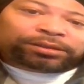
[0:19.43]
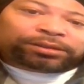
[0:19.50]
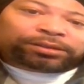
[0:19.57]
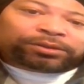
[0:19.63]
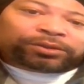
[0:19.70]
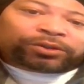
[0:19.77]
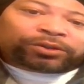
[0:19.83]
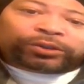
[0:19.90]

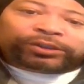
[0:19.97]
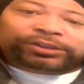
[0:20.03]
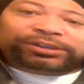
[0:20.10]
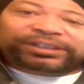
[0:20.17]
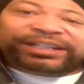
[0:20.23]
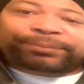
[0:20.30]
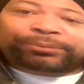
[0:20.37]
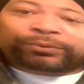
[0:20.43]
who you're
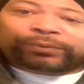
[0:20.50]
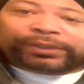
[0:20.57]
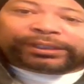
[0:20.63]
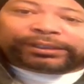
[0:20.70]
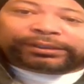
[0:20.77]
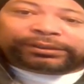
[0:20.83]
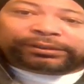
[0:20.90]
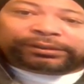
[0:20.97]
sleeping
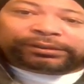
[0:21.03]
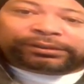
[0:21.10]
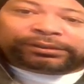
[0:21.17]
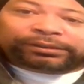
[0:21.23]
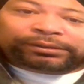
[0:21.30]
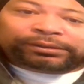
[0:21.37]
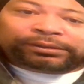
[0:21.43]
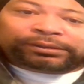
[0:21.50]
with?
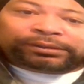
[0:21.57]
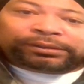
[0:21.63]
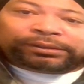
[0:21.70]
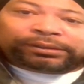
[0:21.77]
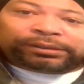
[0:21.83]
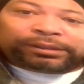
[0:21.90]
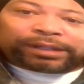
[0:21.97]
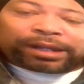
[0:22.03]

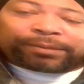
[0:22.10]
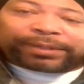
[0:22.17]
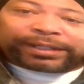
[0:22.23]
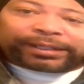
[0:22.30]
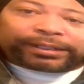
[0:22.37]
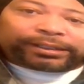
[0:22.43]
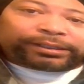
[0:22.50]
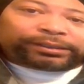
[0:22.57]
I
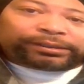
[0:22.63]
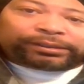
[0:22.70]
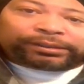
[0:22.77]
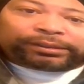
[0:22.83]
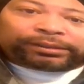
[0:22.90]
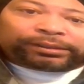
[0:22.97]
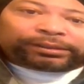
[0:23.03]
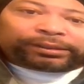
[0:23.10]
mean,
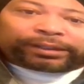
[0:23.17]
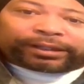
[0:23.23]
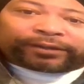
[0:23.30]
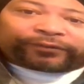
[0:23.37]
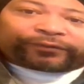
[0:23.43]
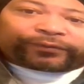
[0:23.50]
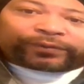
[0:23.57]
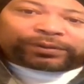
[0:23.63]

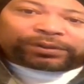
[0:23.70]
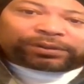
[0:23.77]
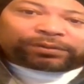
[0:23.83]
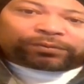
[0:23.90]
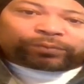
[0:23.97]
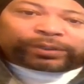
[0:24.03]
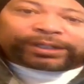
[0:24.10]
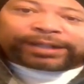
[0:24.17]

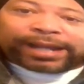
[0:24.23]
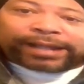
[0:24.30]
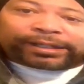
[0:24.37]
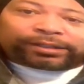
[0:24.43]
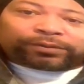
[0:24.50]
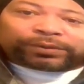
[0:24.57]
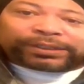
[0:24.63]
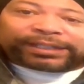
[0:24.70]
if we're not
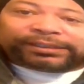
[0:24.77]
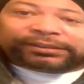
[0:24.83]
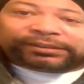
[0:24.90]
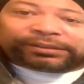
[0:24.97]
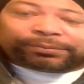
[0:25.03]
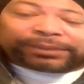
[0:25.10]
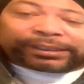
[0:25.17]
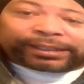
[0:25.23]
in a
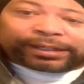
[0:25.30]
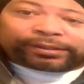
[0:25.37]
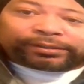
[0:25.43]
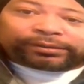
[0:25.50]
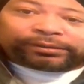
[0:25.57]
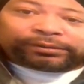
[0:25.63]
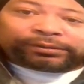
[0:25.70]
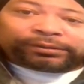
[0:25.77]
relationship together,
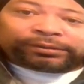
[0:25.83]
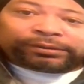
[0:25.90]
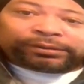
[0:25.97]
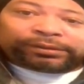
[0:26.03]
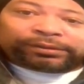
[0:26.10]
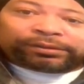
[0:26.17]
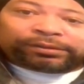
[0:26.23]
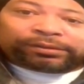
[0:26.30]

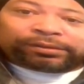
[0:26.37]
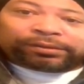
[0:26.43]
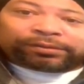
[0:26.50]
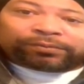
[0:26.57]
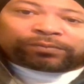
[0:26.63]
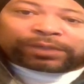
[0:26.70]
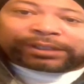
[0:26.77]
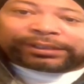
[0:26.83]

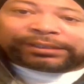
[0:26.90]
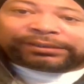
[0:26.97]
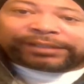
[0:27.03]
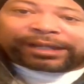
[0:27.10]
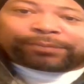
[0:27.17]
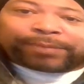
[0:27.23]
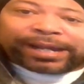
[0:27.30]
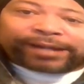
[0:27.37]
what does
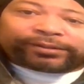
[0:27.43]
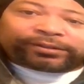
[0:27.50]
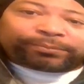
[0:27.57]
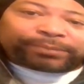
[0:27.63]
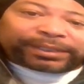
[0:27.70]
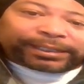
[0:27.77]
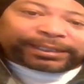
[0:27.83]
that matter to me?